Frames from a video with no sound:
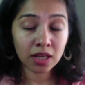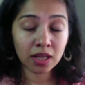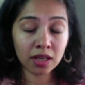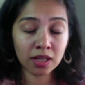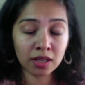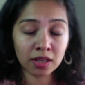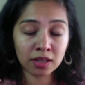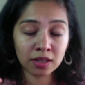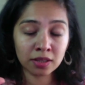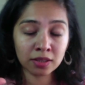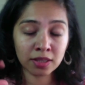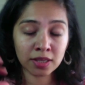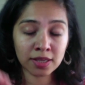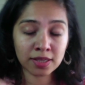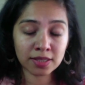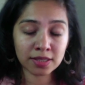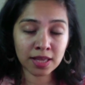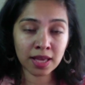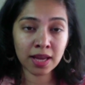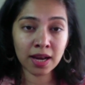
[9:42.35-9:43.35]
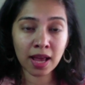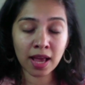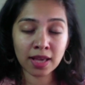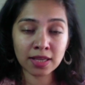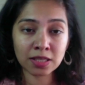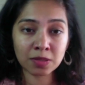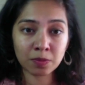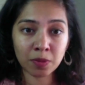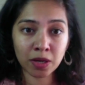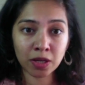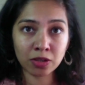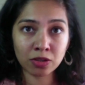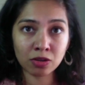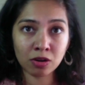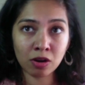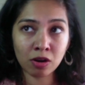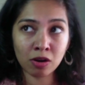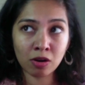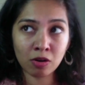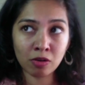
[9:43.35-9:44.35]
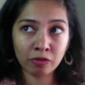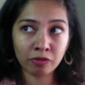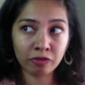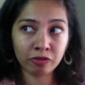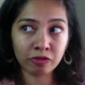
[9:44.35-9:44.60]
There's that aspect of,